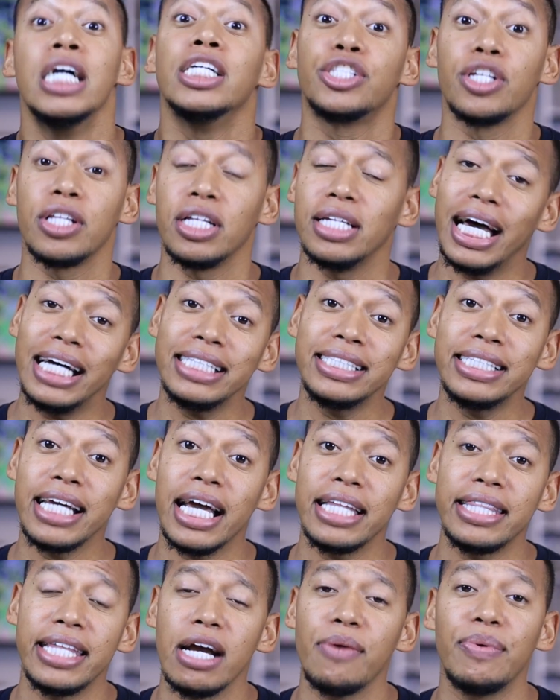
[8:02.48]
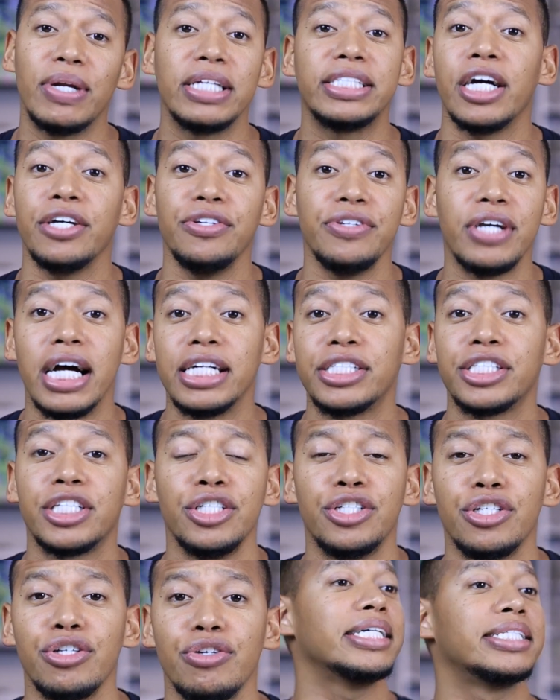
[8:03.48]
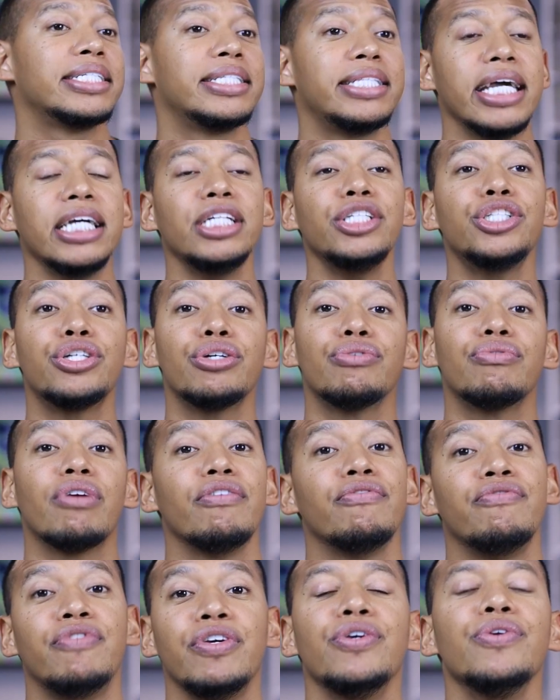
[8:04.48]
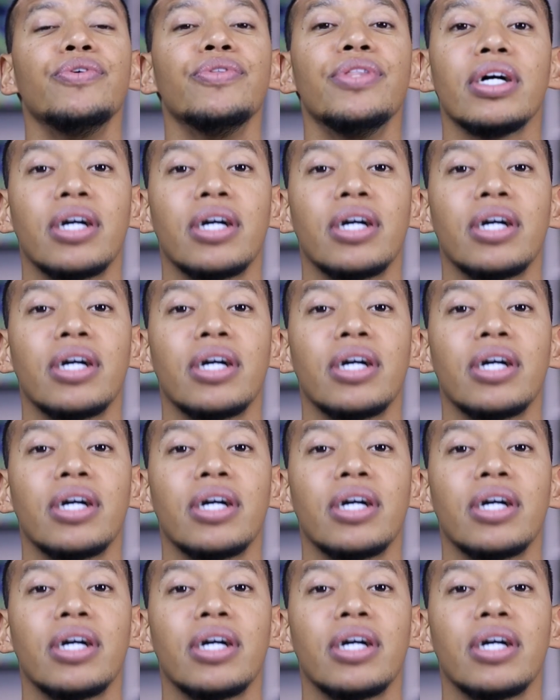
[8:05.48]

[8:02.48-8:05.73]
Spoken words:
So the last thing I think I want to tell you guys to do is then to review